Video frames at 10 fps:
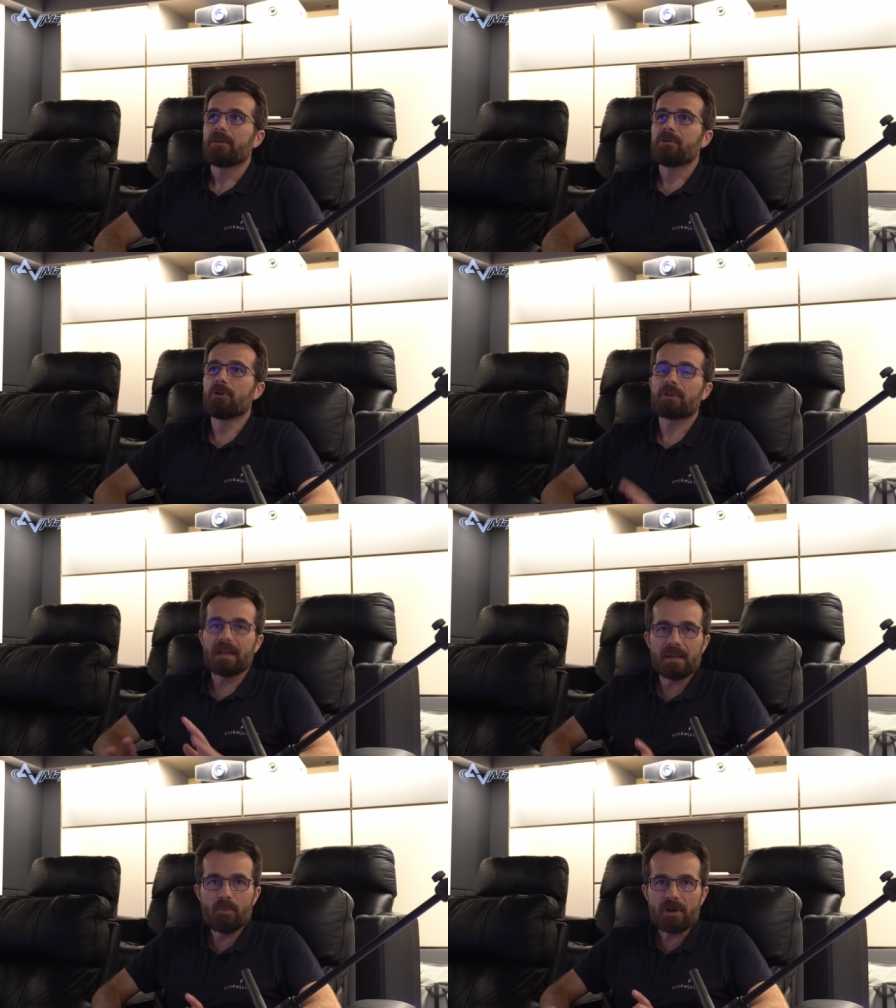you know,
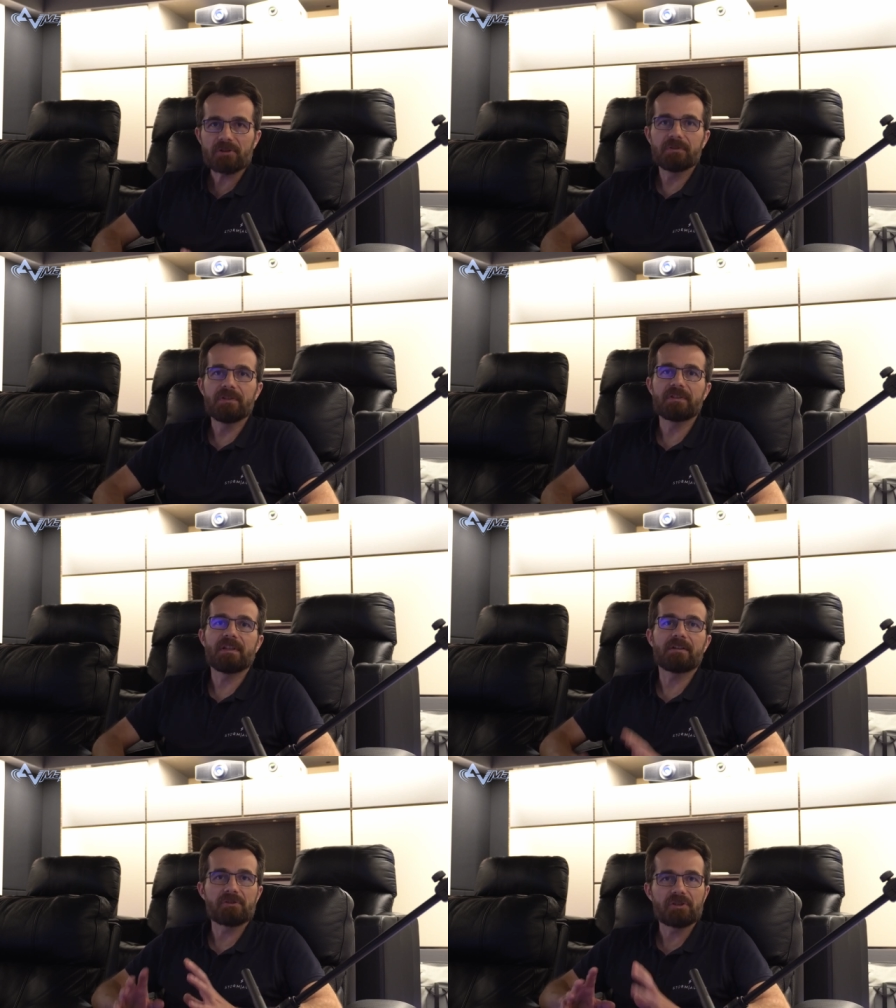calibration
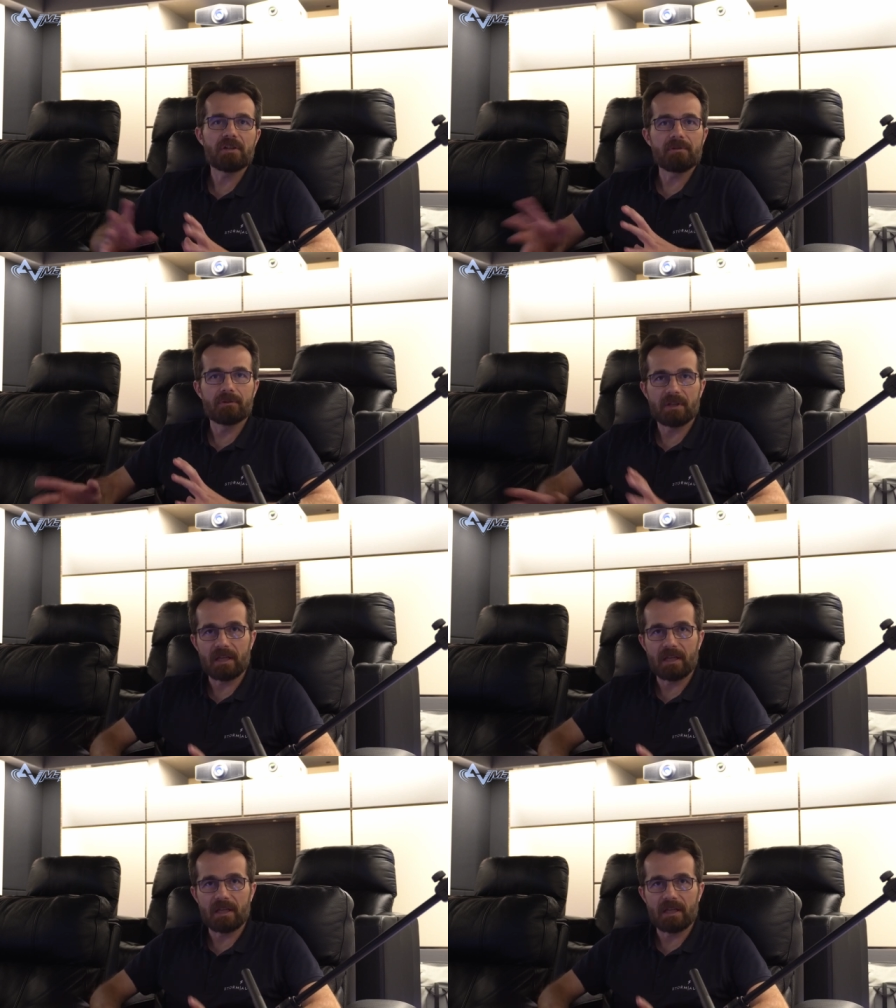is like the cherry on the